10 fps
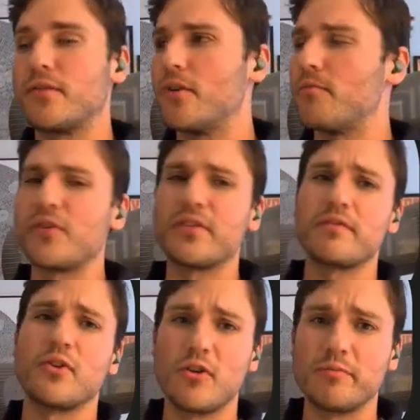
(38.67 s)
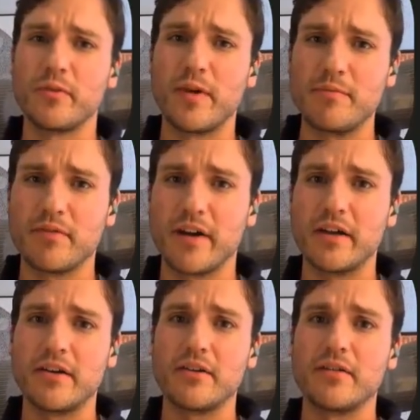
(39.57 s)
So most of your open weight
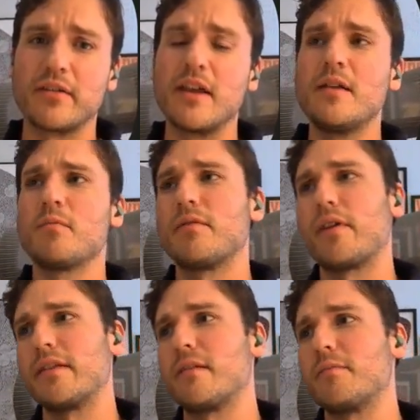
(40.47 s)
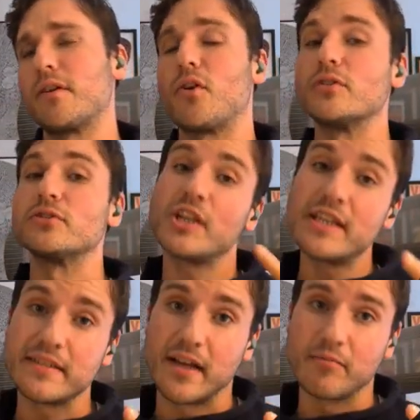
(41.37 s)
providers provide something called
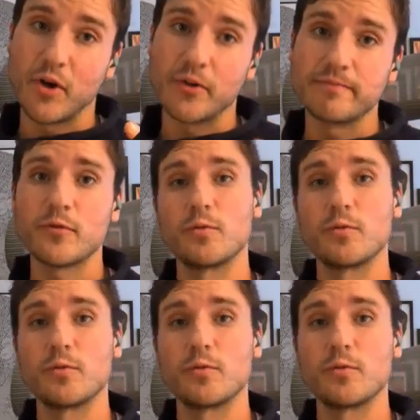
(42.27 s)
JSON-mode,